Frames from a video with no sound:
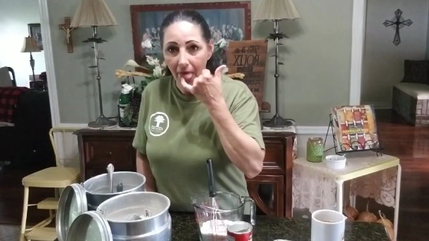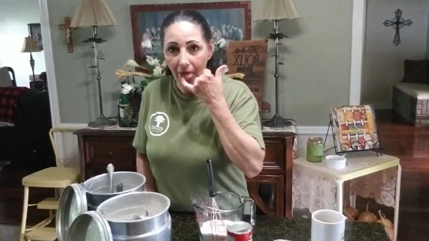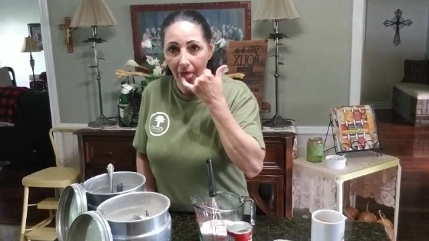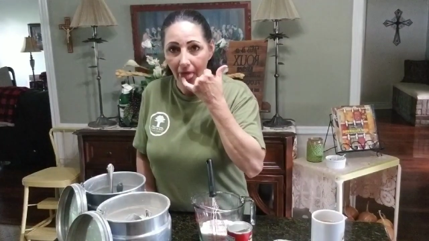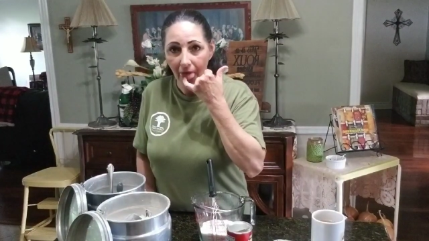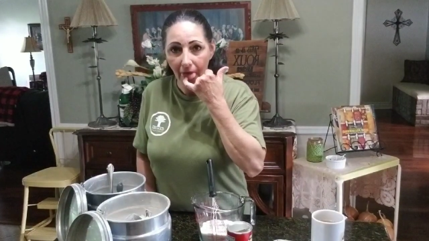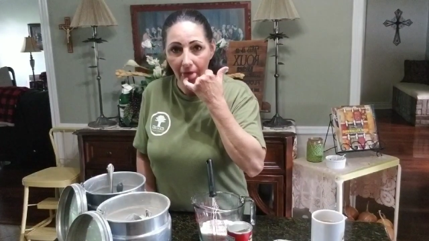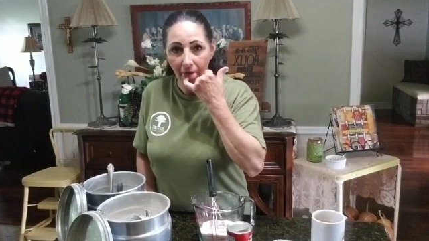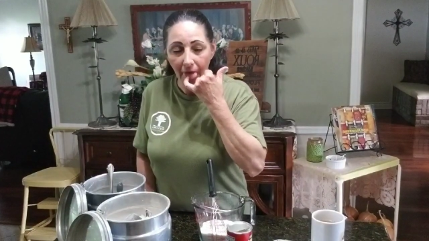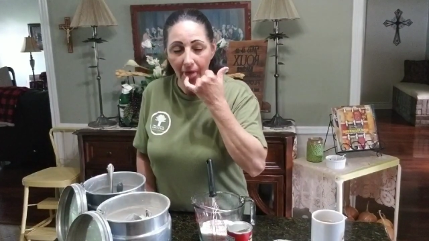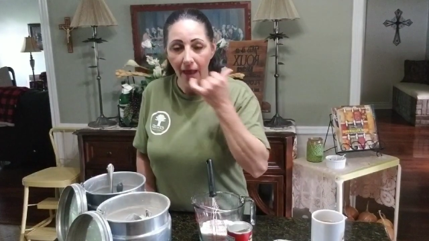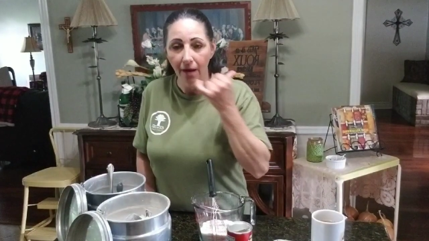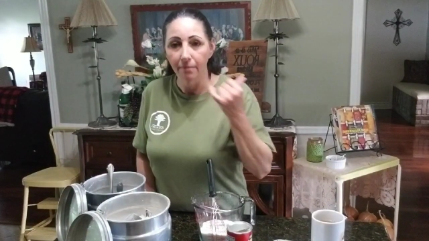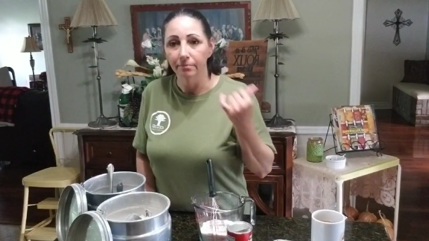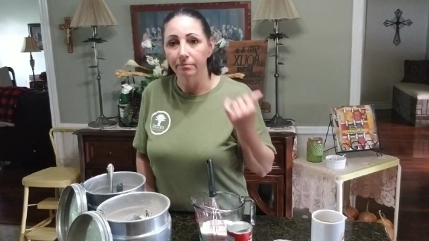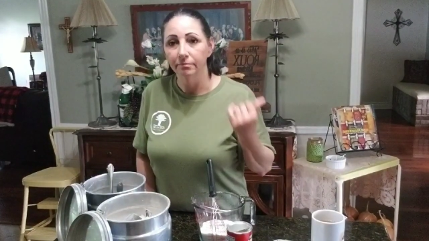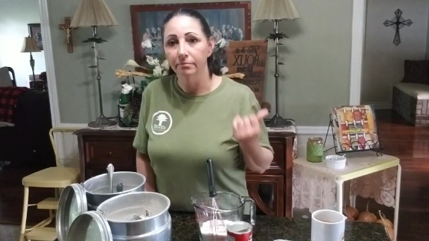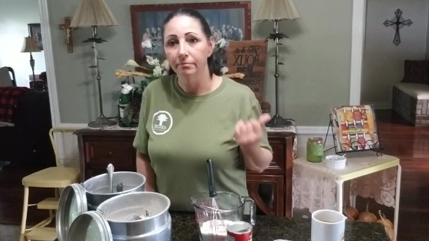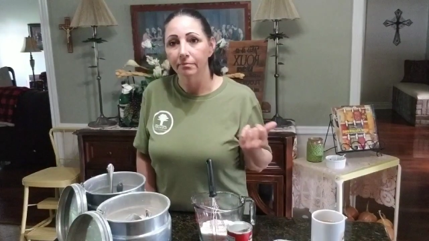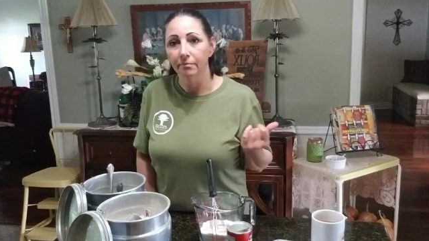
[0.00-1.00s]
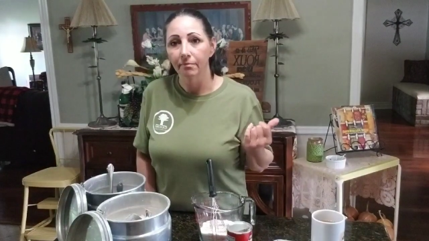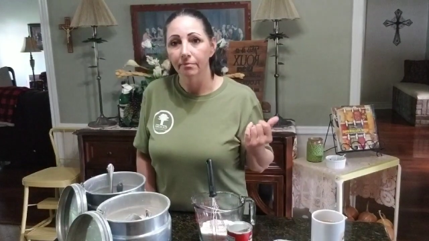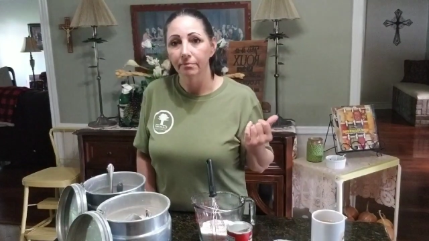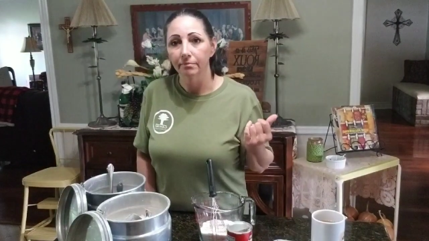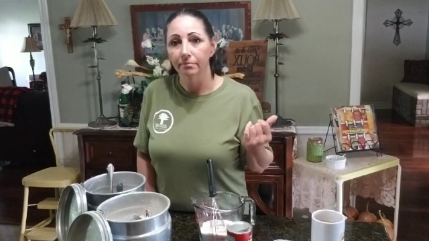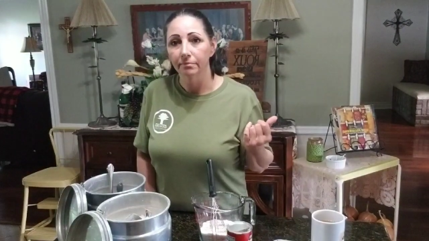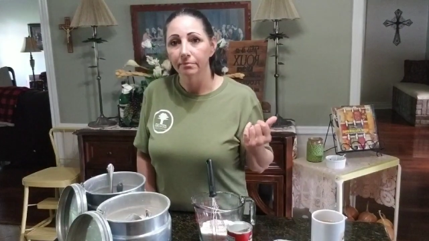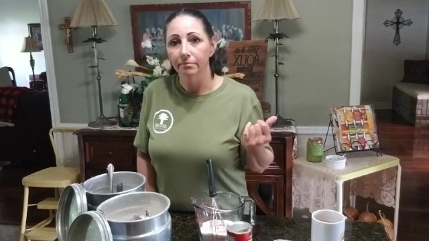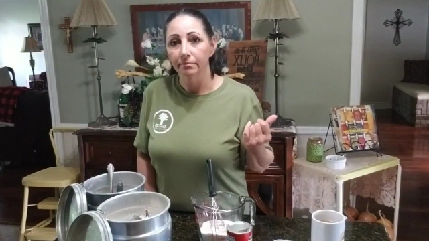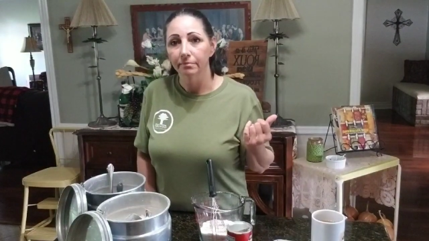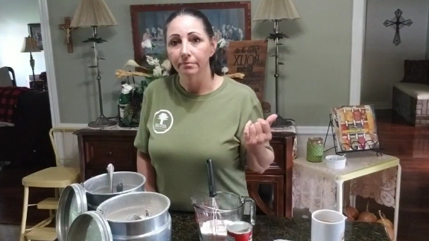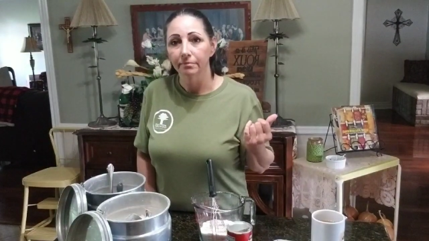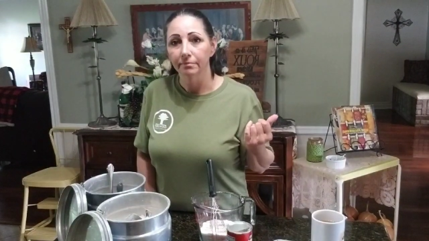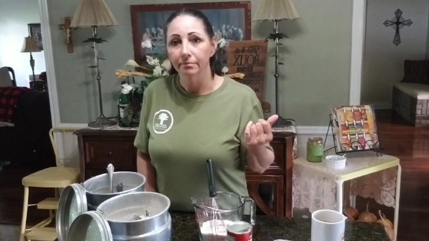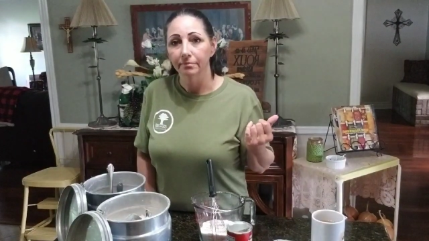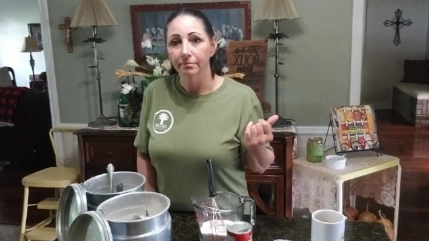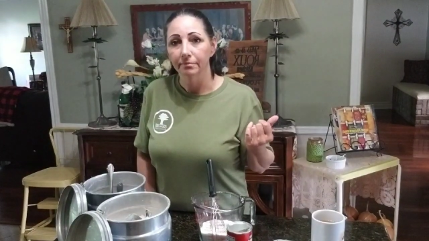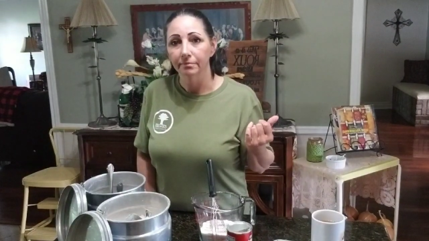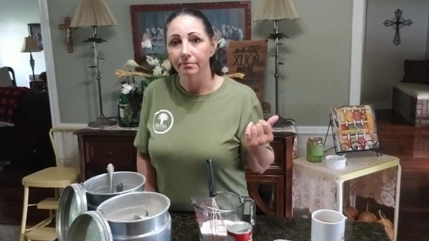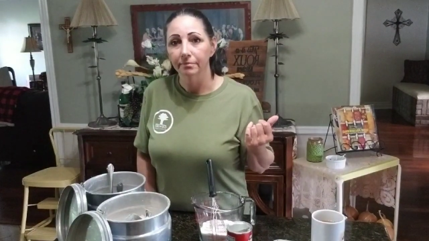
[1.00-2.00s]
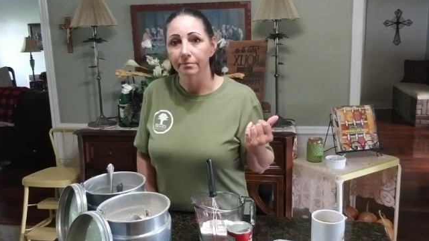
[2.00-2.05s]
(no one is talking)